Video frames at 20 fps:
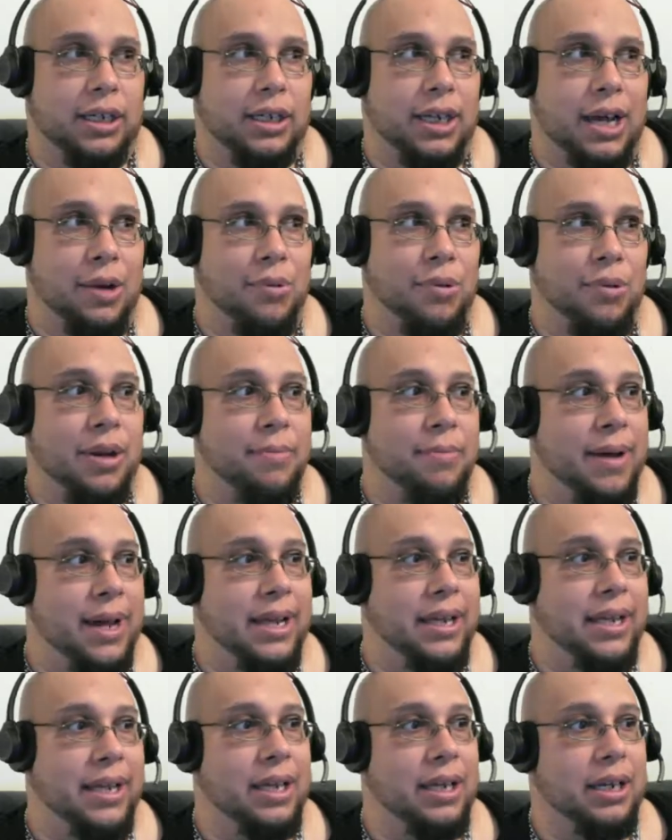I wouldn't
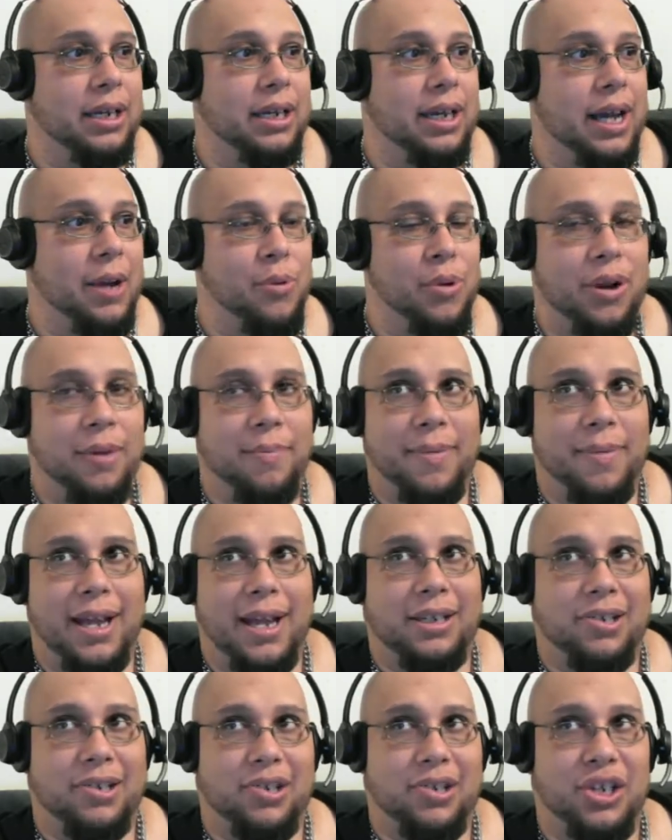mind it. I wouldn't mind the
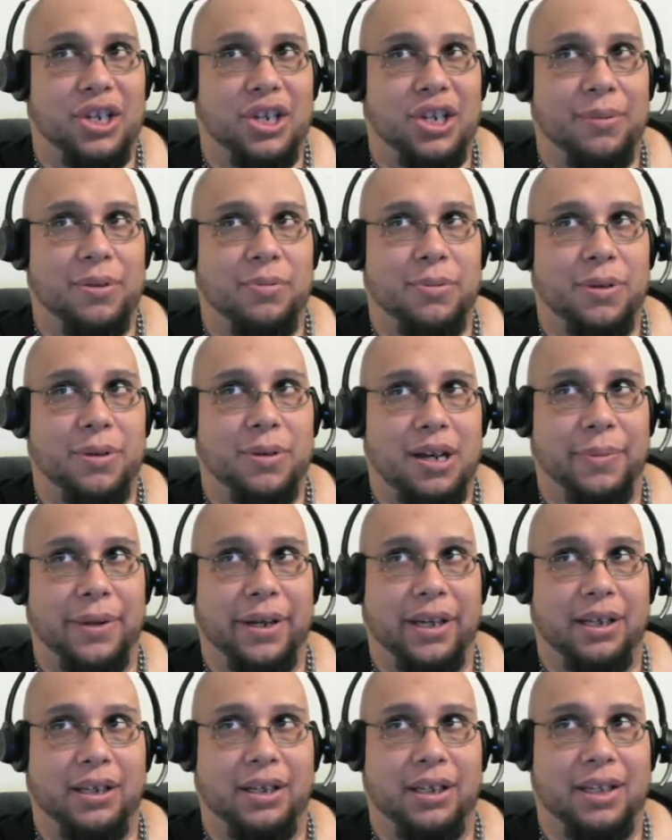CW
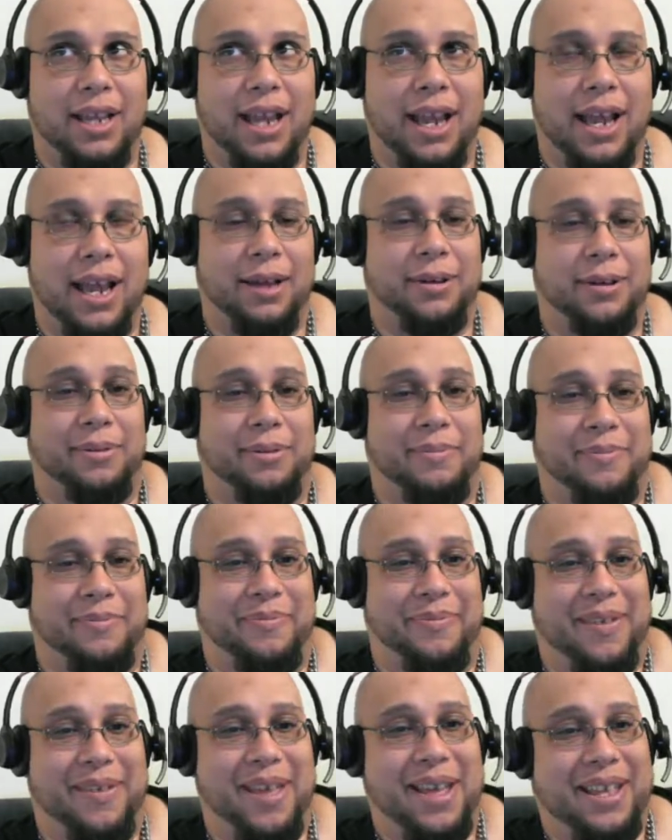becoming the damn
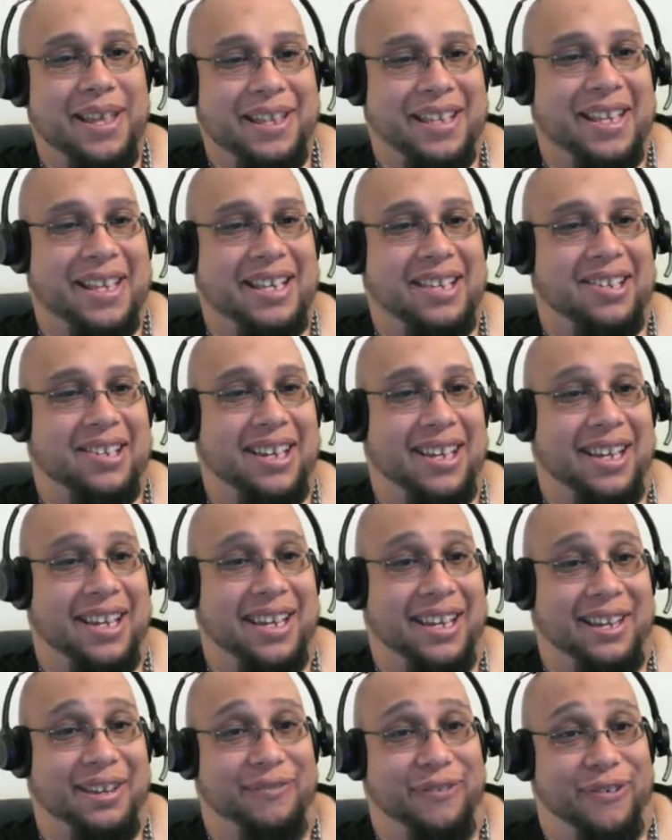
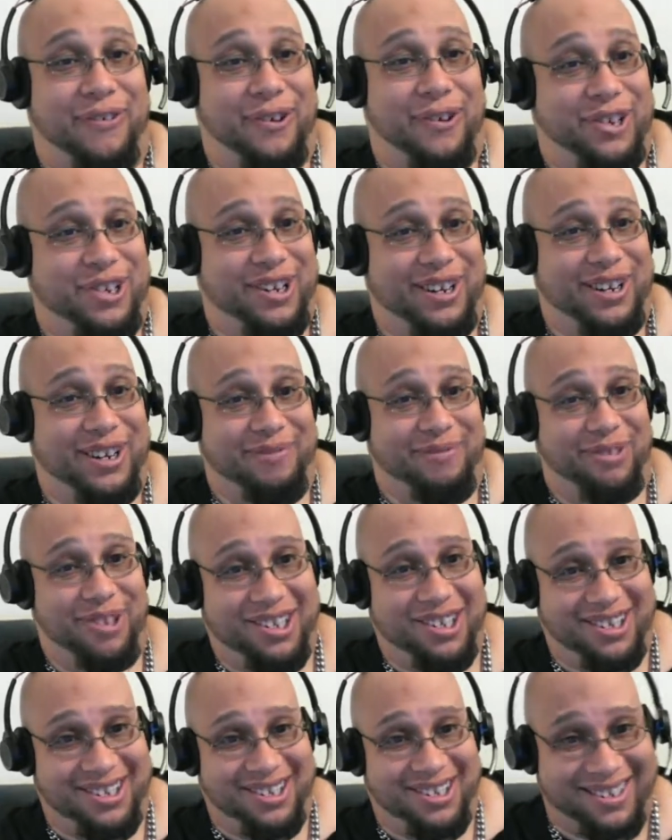DC version of
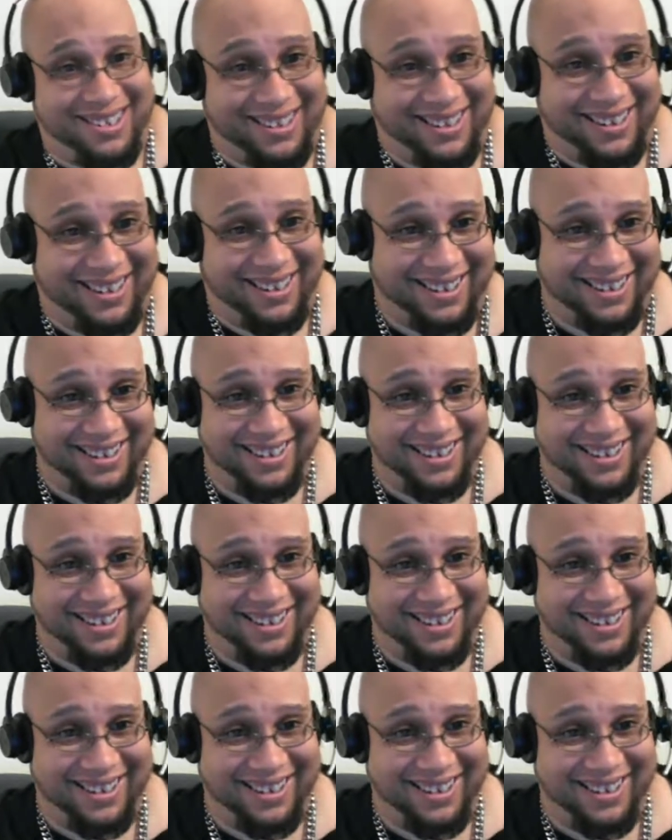Justice League.